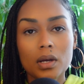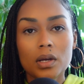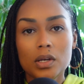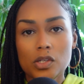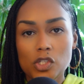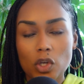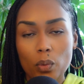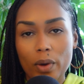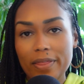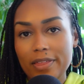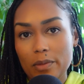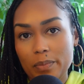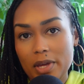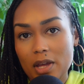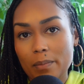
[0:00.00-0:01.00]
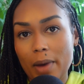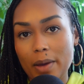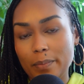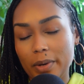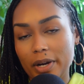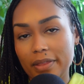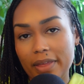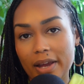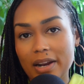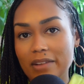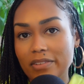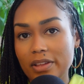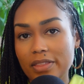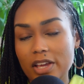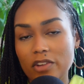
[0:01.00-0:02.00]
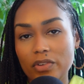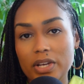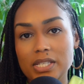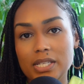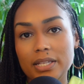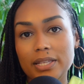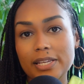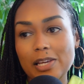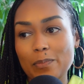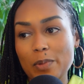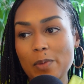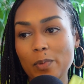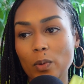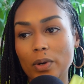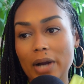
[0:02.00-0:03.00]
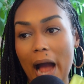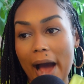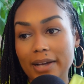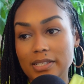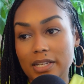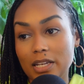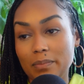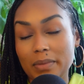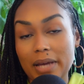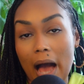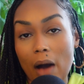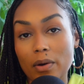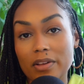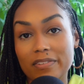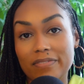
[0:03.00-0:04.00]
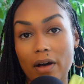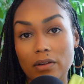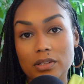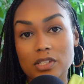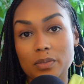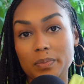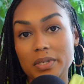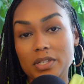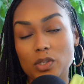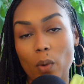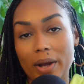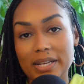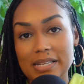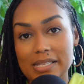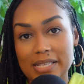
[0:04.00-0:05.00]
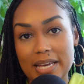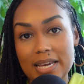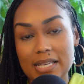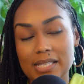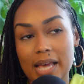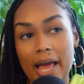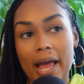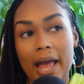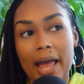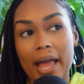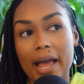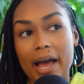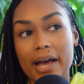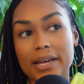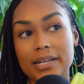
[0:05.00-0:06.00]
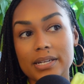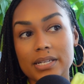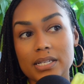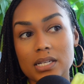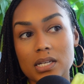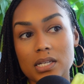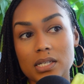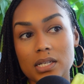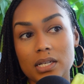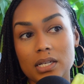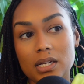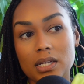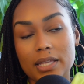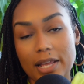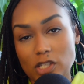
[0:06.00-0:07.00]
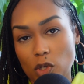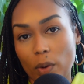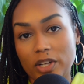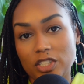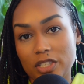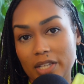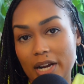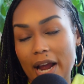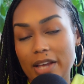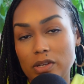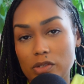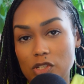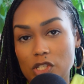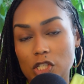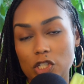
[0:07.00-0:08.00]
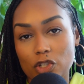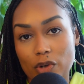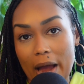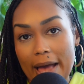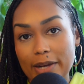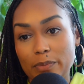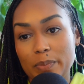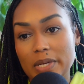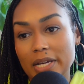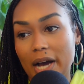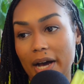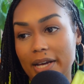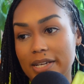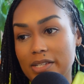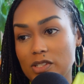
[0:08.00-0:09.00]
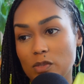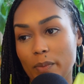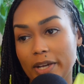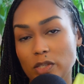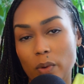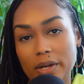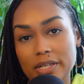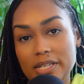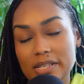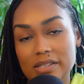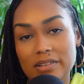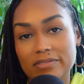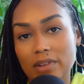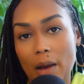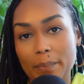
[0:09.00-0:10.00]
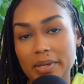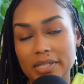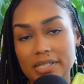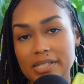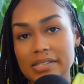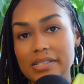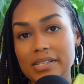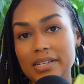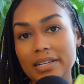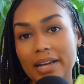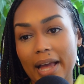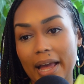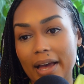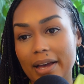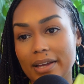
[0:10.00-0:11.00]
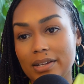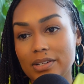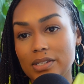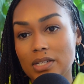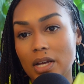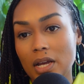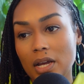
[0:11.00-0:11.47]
So with it being my birthday and everything recently, people were asking me how it felt to be 26. And that's a question that I used to dread because my 20s have not been easy, and